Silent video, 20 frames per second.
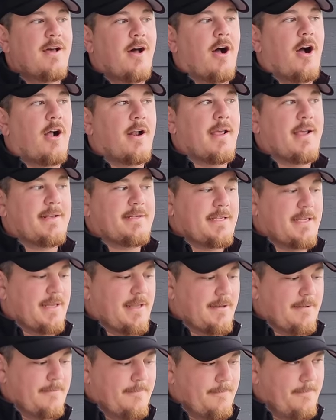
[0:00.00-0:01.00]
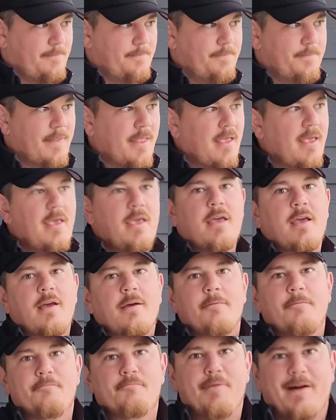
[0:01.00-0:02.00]
on accident,
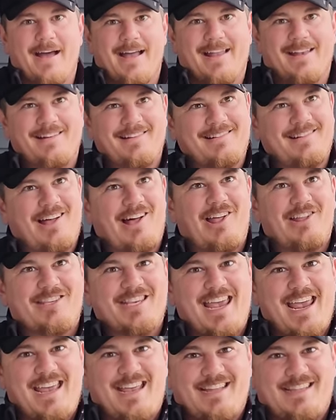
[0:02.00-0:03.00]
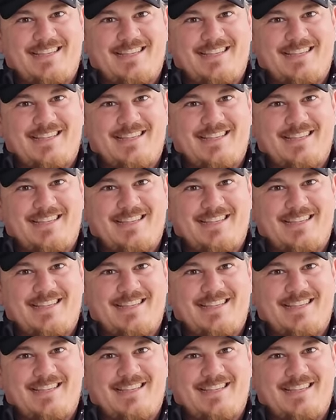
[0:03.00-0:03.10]
but I'll take it